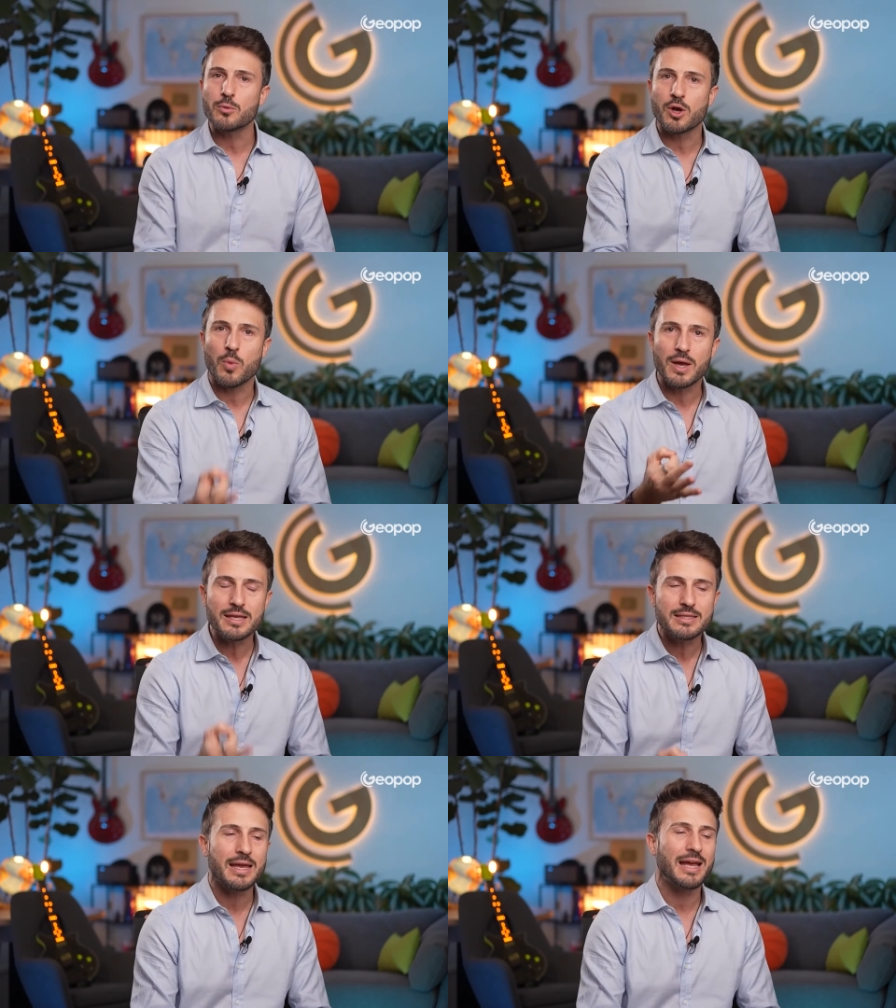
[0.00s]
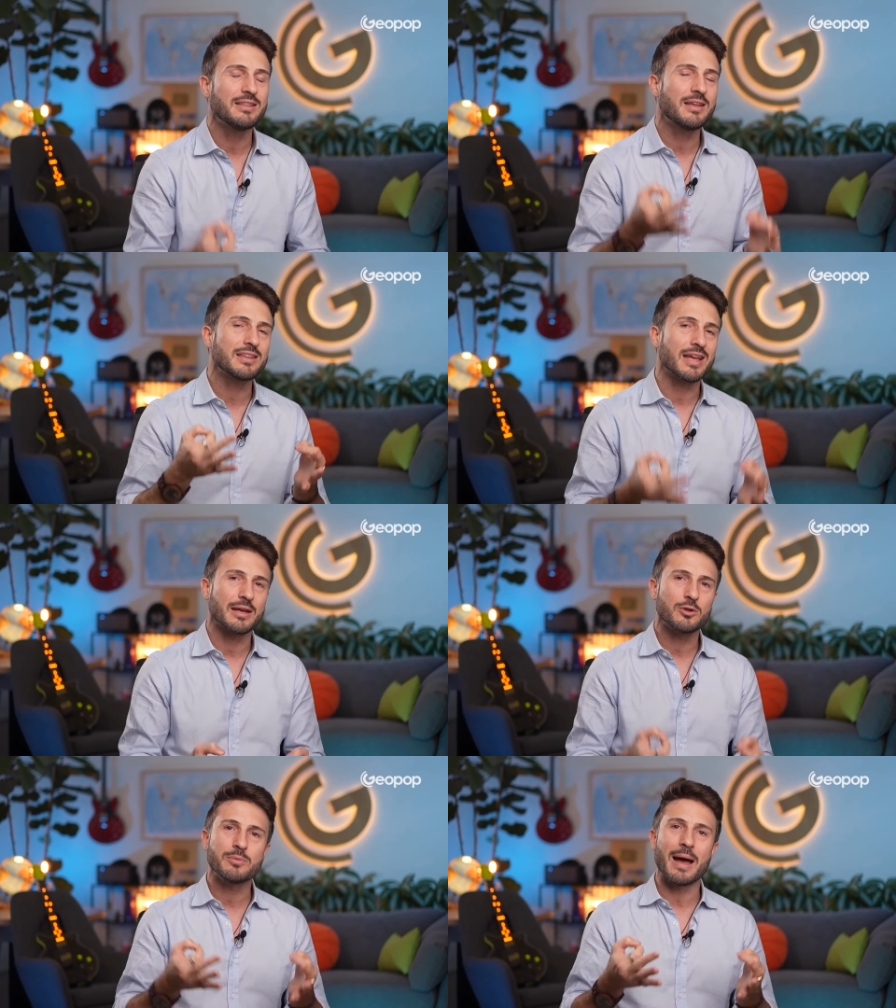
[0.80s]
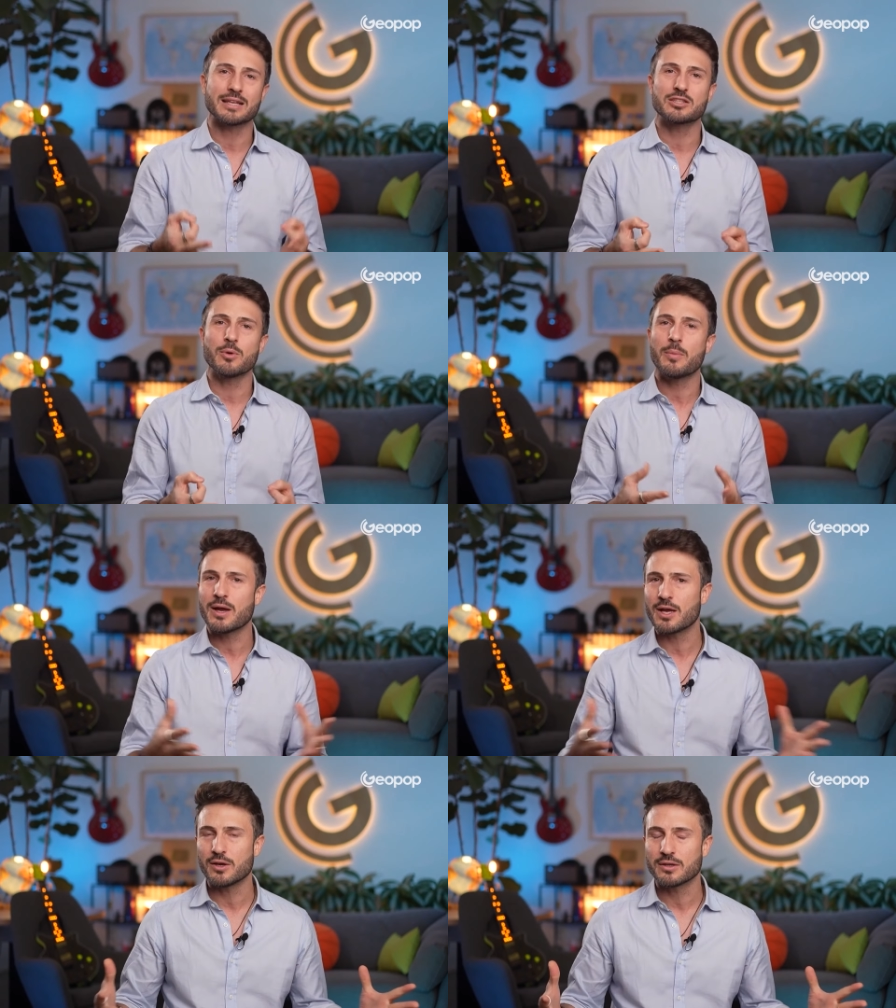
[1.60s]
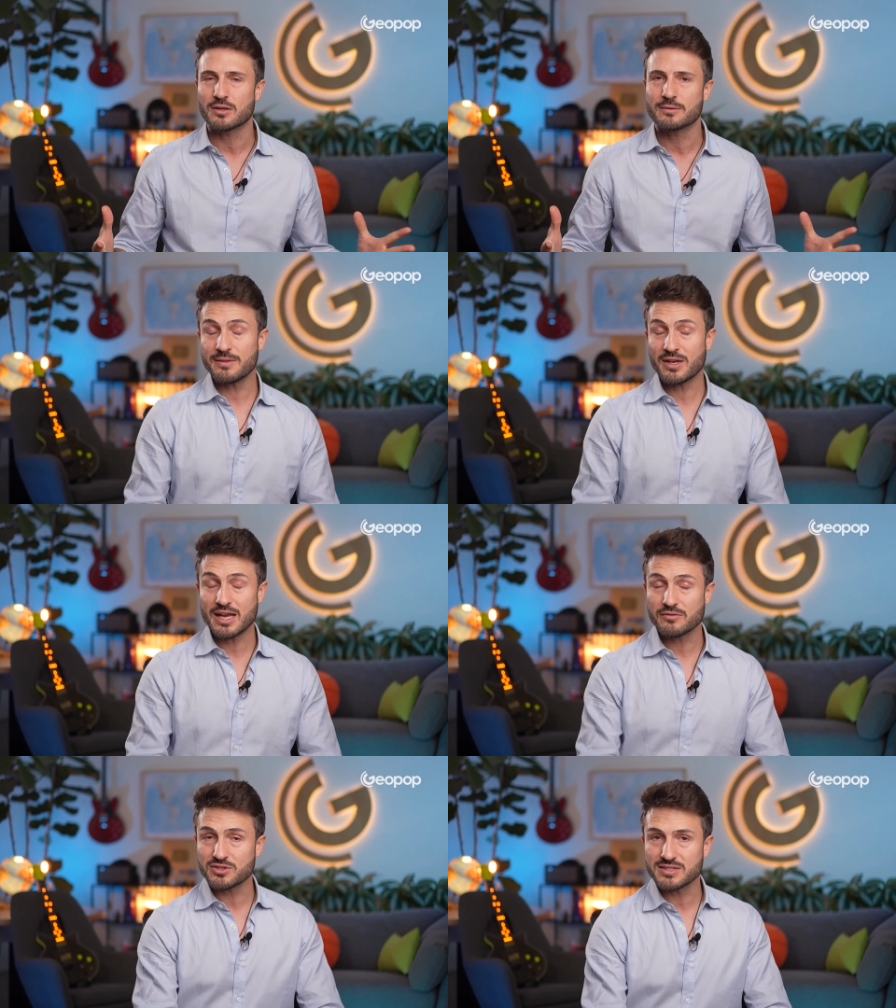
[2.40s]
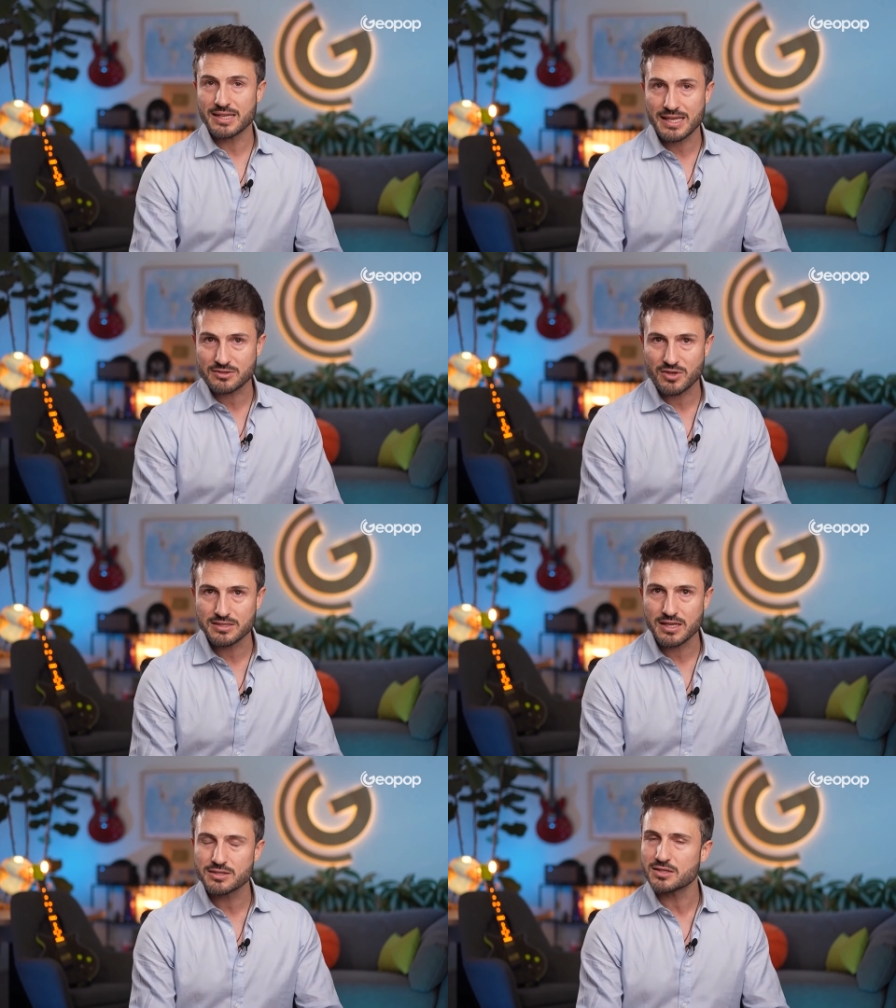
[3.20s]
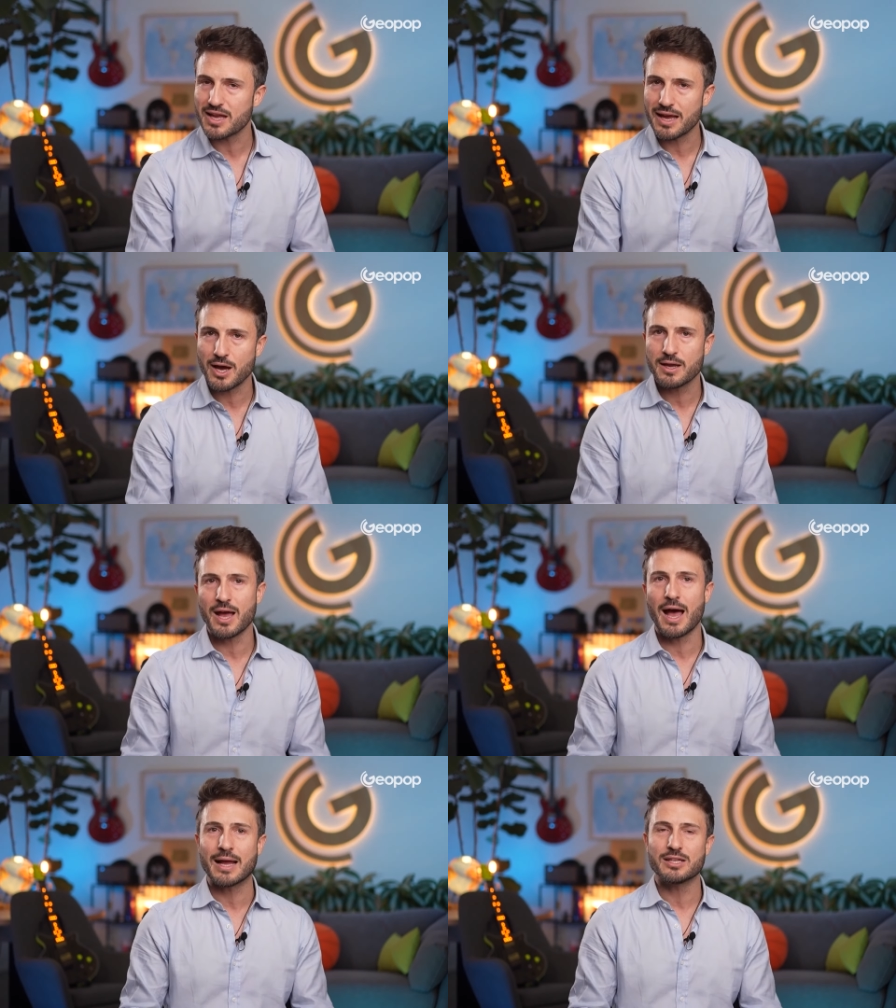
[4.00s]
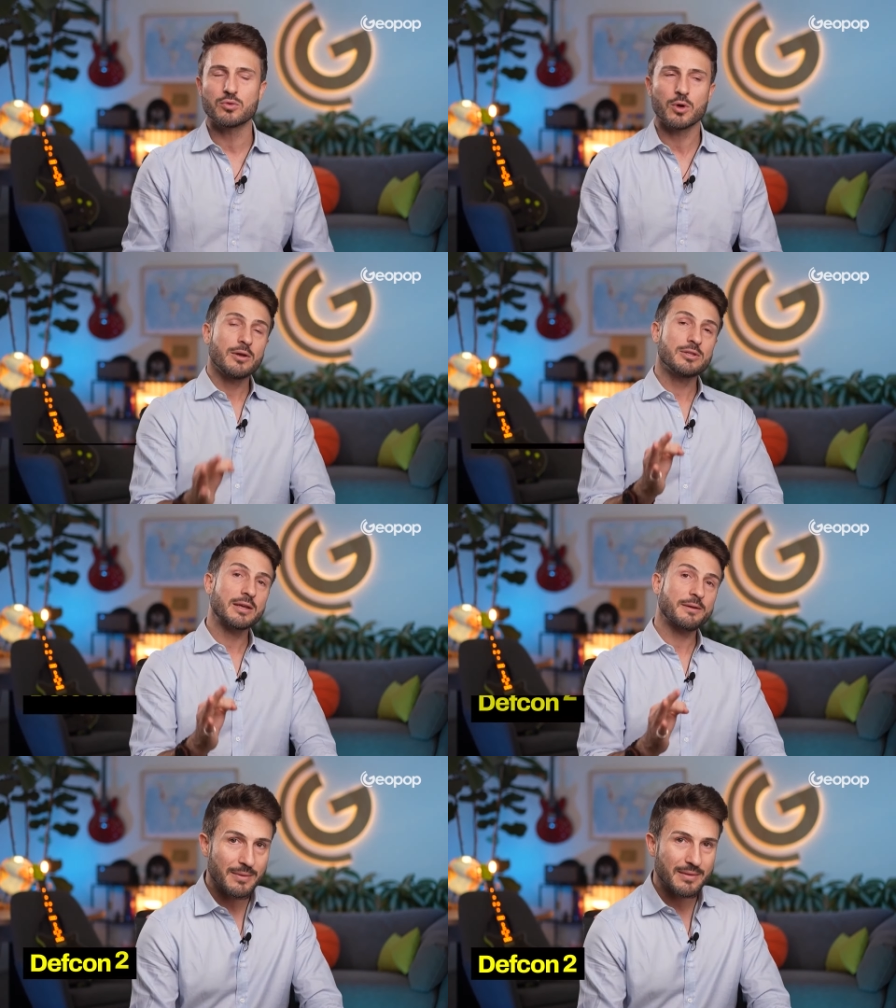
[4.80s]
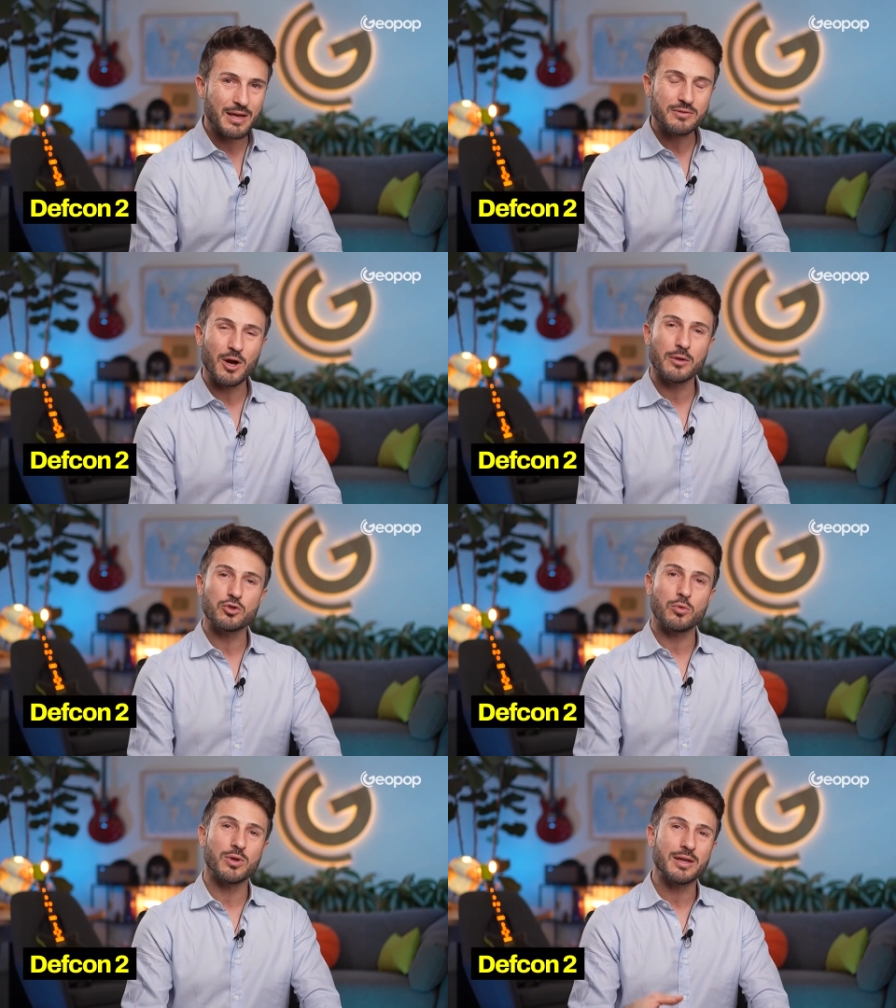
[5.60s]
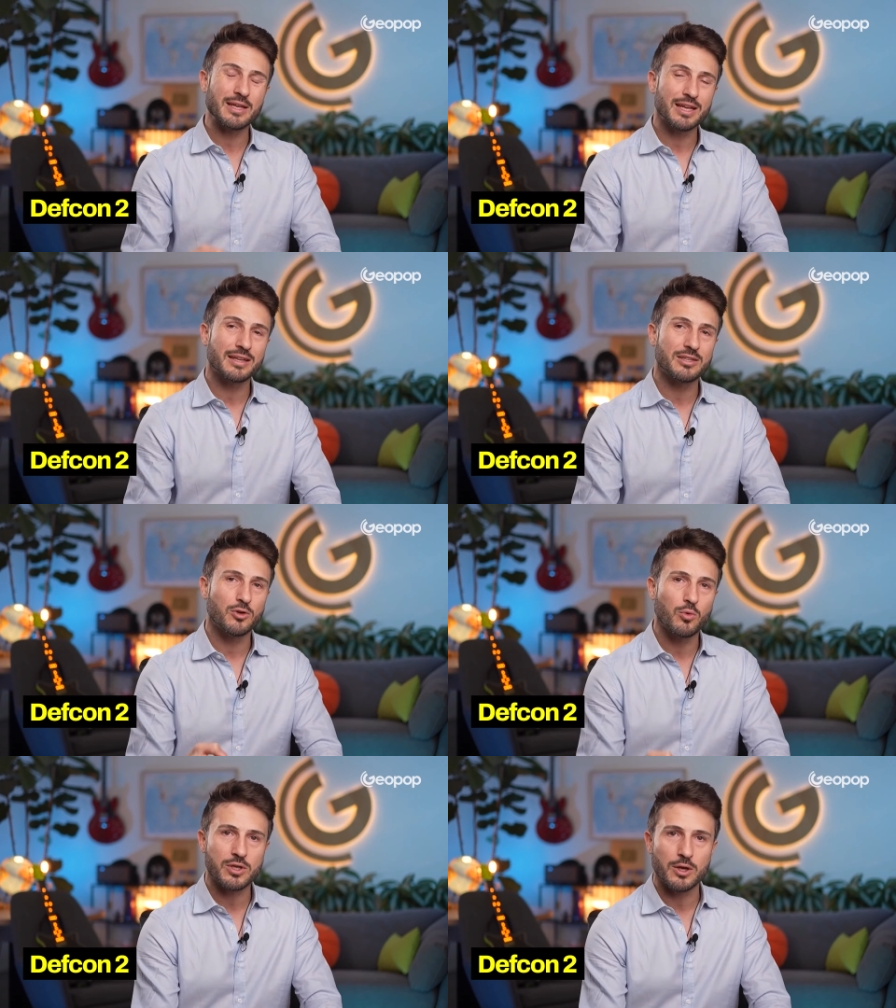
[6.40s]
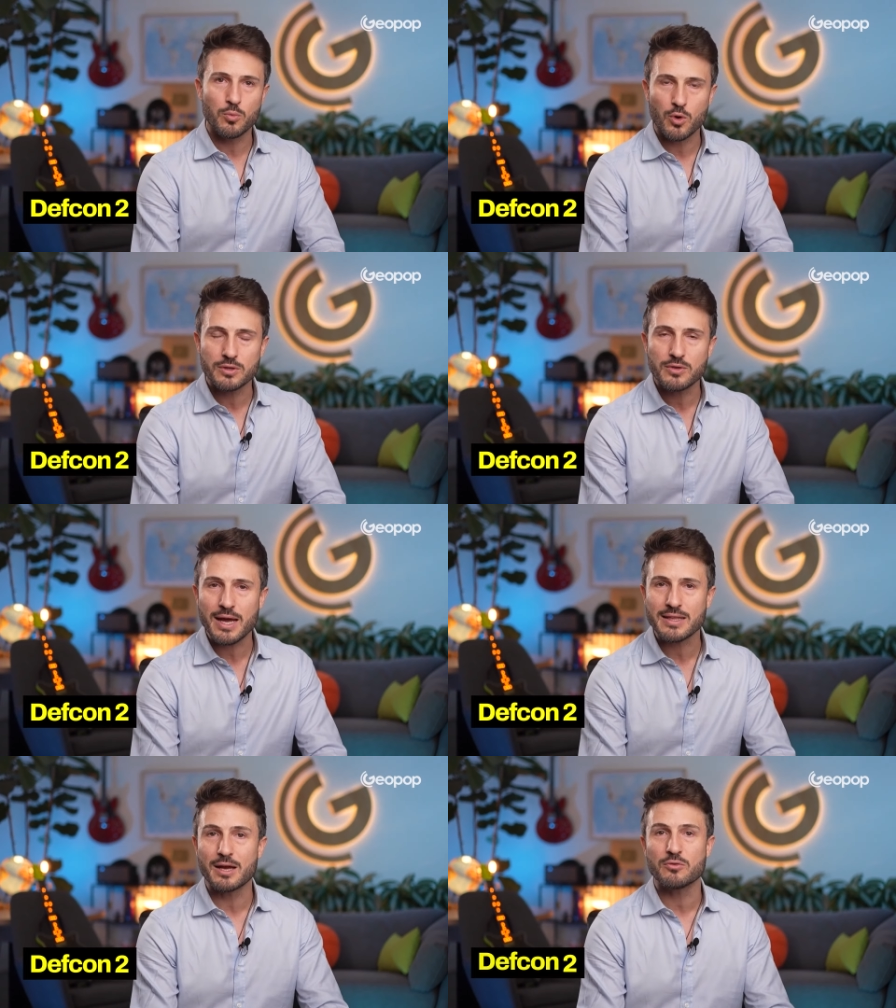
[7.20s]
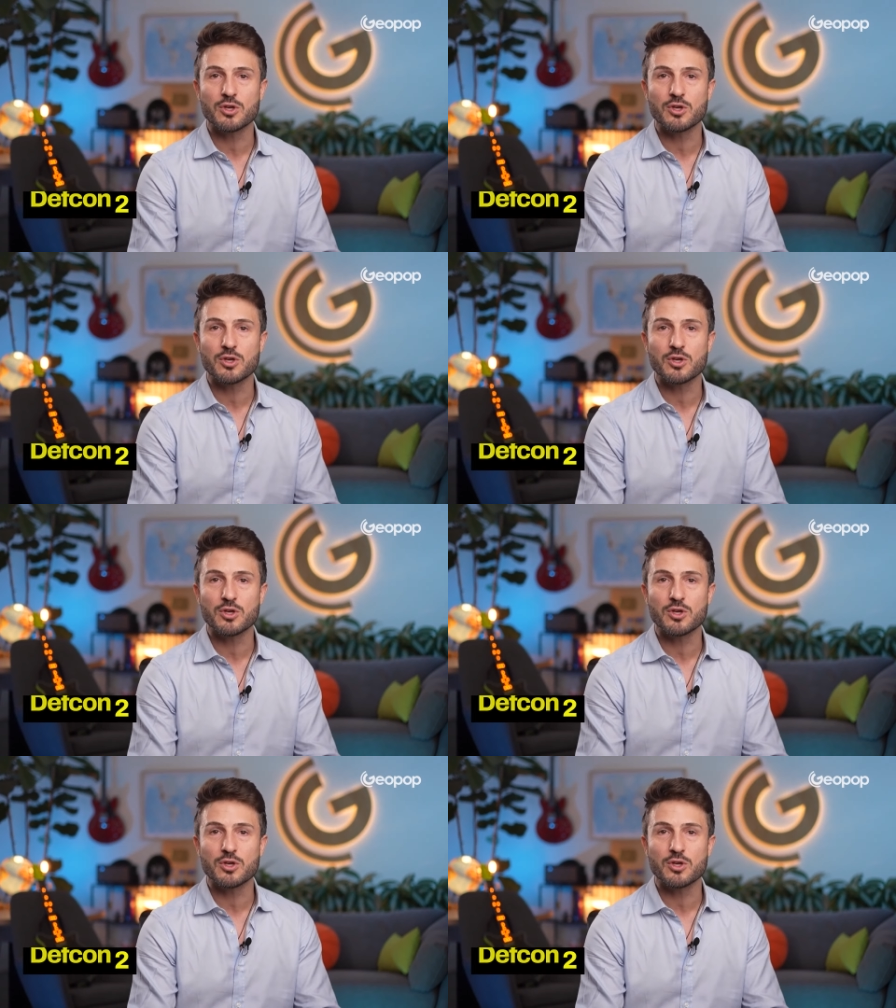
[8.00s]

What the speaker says: where 1 indicates a state of maximum alert. The levels that interest us today are the highest ones. Defcon 2 indicates a nuclear war threat and